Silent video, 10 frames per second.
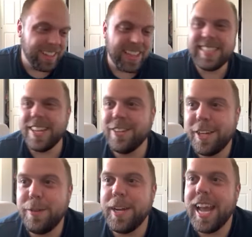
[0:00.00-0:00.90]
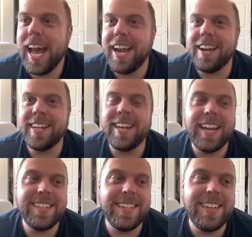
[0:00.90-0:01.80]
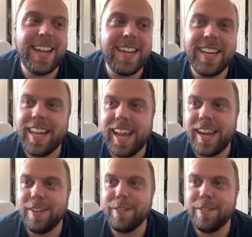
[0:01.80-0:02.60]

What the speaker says: that's how good we had it in 1998. We